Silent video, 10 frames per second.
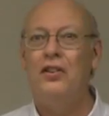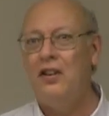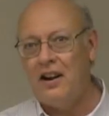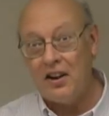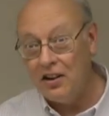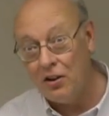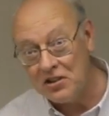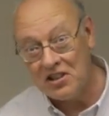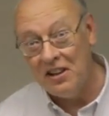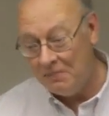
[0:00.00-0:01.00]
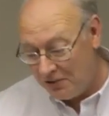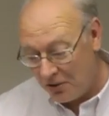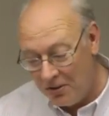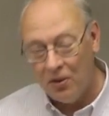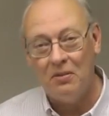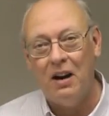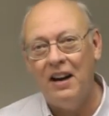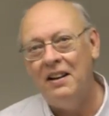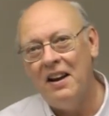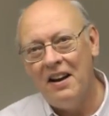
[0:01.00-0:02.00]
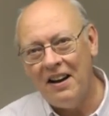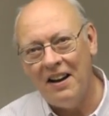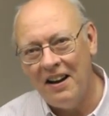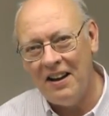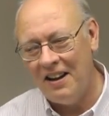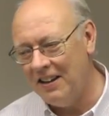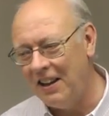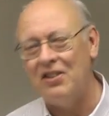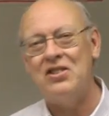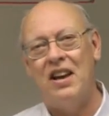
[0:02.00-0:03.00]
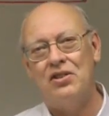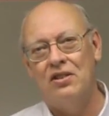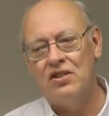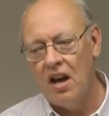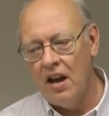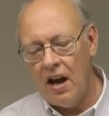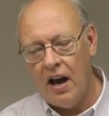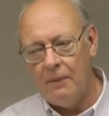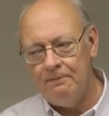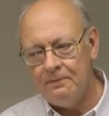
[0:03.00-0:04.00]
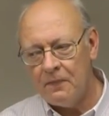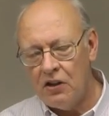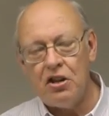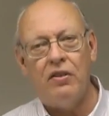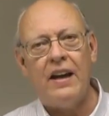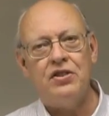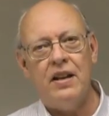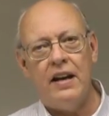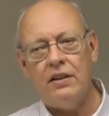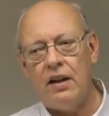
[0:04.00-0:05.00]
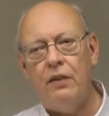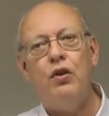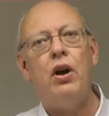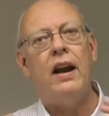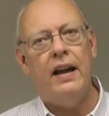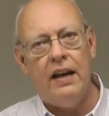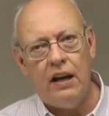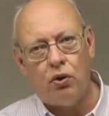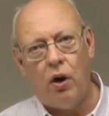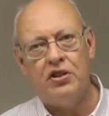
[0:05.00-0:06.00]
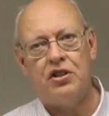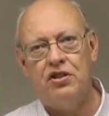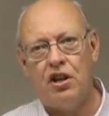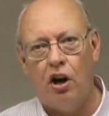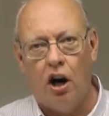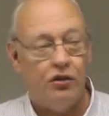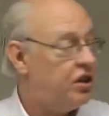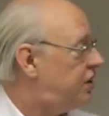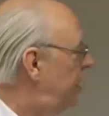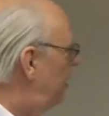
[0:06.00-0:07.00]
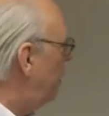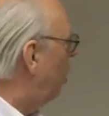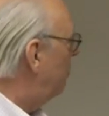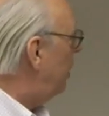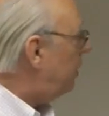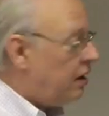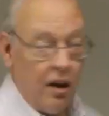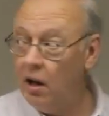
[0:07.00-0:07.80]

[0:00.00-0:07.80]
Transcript: you're not going to go to sleep during one of my uh, uh, little sessions. Um, so that's it. If you've got any questions at all, just email me.